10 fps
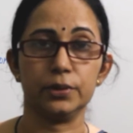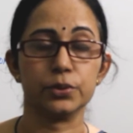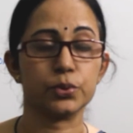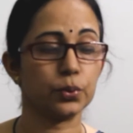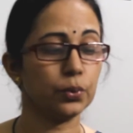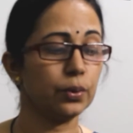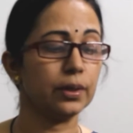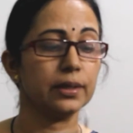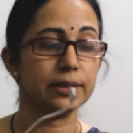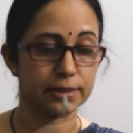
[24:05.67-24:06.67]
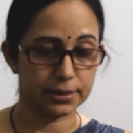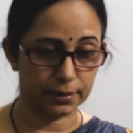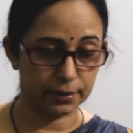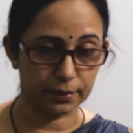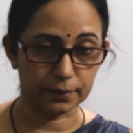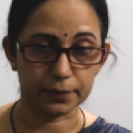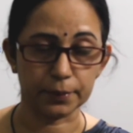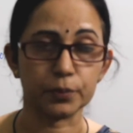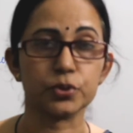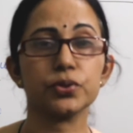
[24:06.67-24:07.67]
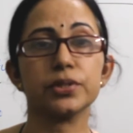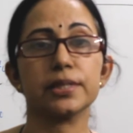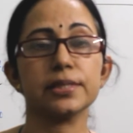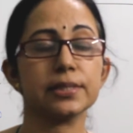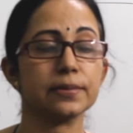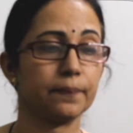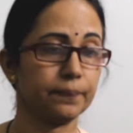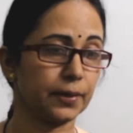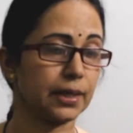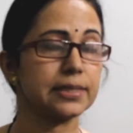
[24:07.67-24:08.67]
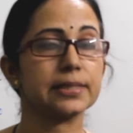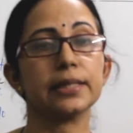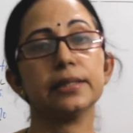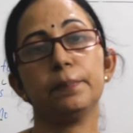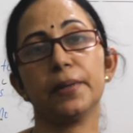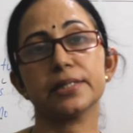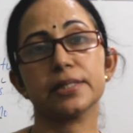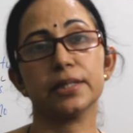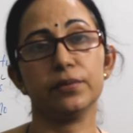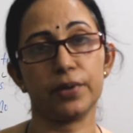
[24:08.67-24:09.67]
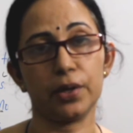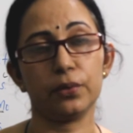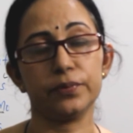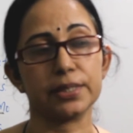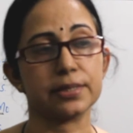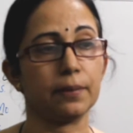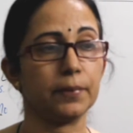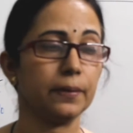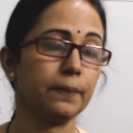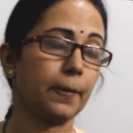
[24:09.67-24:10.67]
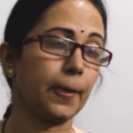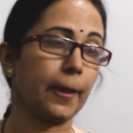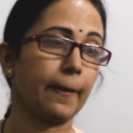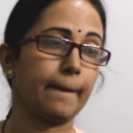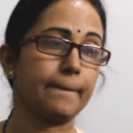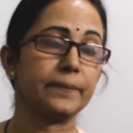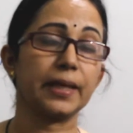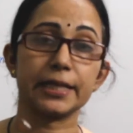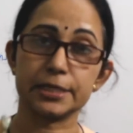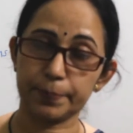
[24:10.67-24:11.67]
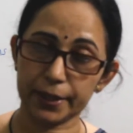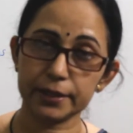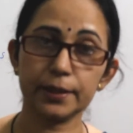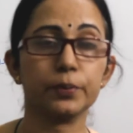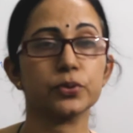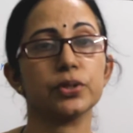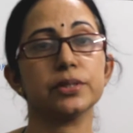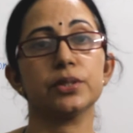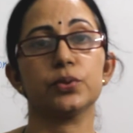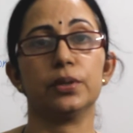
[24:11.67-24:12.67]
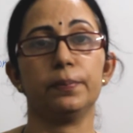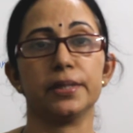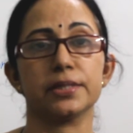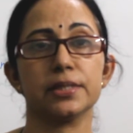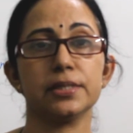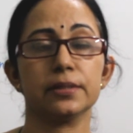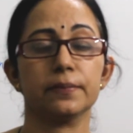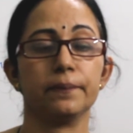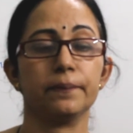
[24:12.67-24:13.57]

So the procedure is seat the patient in front of the examiner, explain the procedure to the patient,